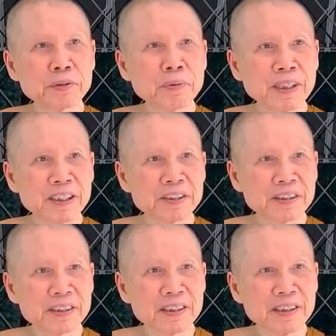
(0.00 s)

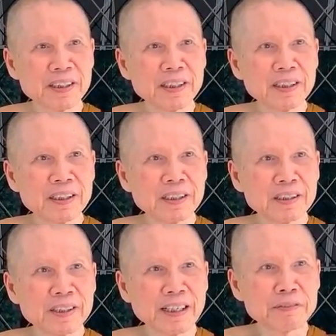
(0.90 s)
pleasure.
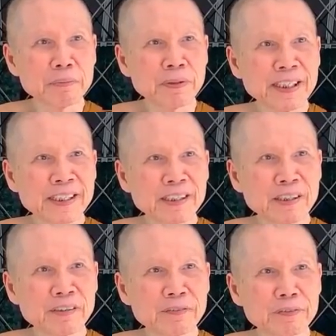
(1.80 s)
You have the plane
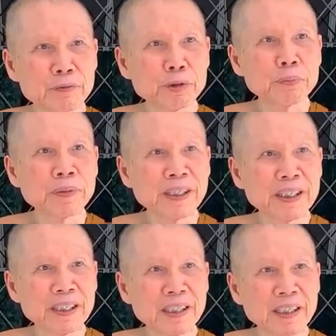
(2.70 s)
of
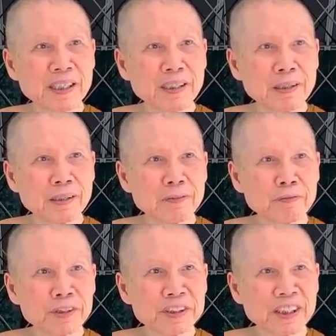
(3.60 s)
rupa,
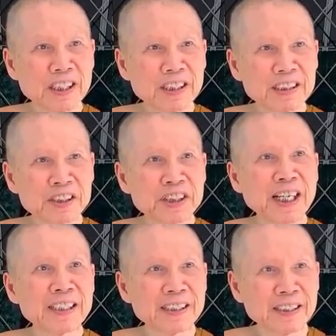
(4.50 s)
which are the
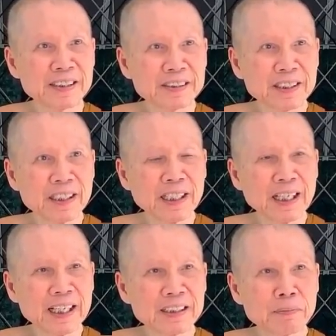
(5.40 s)
jhanas,
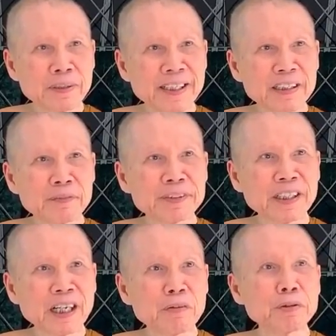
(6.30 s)
and the plane of the
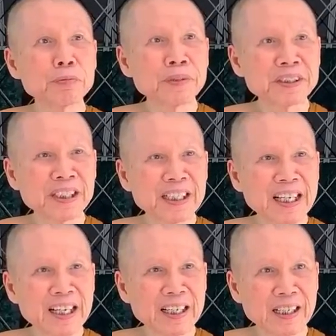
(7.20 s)
arupa
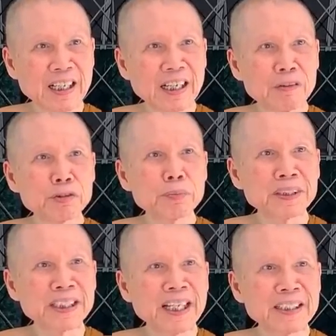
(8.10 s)

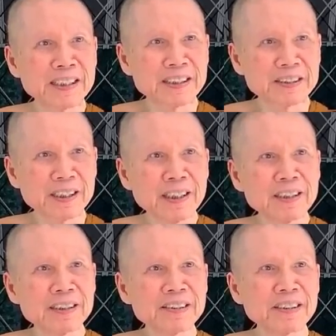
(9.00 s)
jhanas.
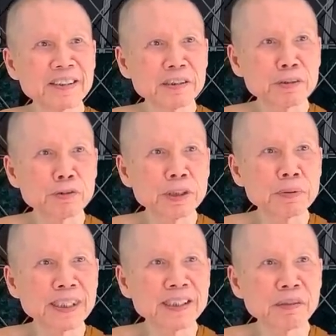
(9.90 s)
These are the 3
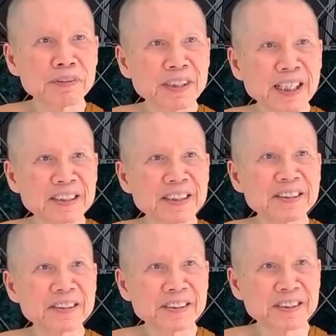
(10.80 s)
planes of
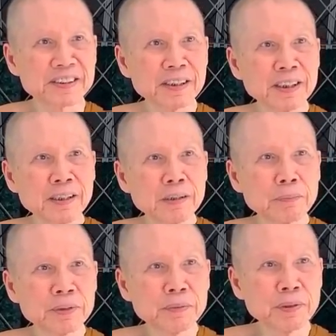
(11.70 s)
existence.
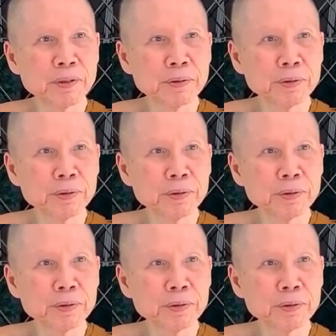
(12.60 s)
People